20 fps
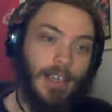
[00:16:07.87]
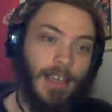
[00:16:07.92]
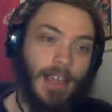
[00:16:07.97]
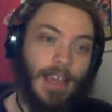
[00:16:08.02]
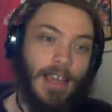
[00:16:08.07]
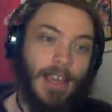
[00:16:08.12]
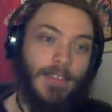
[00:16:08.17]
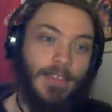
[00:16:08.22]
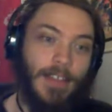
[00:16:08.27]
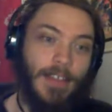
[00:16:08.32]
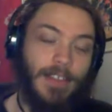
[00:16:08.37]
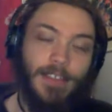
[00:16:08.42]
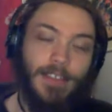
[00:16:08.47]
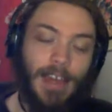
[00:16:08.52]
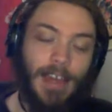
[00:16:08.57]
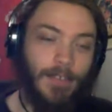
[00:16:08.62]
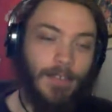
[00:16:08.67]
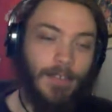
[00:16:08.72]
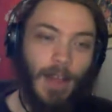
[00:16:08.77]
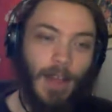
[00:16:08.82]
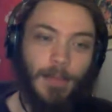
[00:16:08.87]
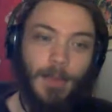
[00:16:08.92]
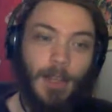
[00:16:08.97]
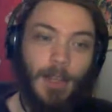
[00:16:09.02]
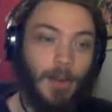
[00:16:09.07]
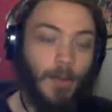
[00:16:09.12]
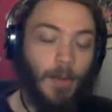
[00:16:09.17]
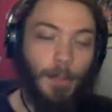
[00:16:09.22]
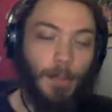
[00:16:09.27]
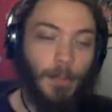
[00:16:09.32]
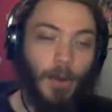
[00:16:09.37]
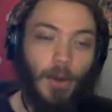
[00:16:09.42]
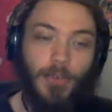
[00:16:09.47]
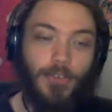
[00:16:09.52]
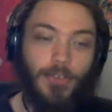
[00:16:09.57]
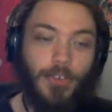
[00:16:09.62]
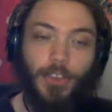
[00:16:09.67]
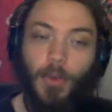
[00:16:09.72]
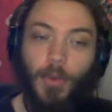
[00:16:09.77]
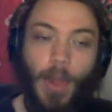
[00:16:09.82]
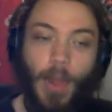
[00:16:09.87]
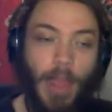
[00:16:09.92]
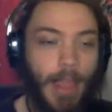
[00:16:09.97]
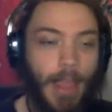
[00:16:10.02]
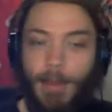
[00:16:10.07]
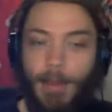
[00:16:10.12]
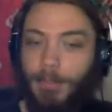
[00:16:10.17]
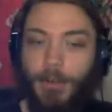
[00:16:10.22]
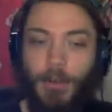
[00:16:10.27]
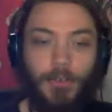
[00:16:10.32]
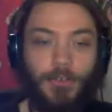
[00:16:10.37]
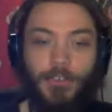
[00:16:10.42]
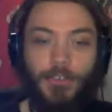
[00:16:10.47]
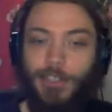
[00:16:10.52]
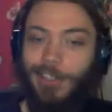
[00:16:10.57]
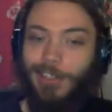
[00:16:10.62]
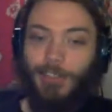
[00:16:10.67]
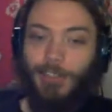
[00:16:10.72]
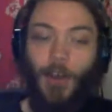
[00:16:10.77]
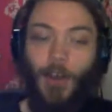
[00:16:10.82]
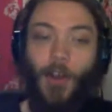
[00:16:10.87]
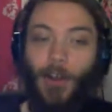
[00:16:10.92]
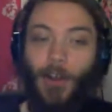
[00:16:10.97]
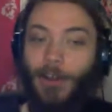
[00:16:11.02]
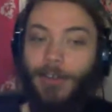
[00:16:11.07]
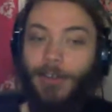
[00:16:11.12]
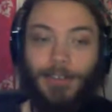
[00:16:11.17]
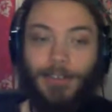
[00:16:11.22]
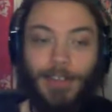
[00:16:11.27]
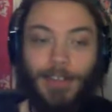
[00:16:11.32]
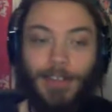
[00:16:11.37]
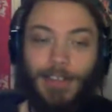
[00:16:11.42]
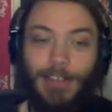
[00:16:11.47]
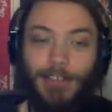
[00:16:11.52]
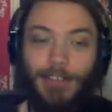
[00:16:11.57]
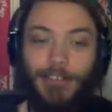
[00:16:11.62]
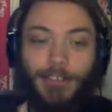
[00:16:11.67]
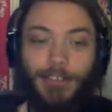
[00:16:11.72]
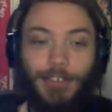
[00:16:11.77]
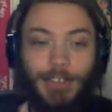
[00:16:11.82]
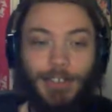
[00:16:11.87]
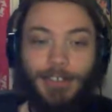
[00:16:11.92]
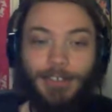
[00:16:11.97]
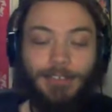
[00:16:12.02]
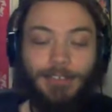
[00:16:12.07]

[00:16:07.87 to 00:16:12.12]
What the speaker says: And it's kind of I'm going to approach it the way I approached guitar, essentially.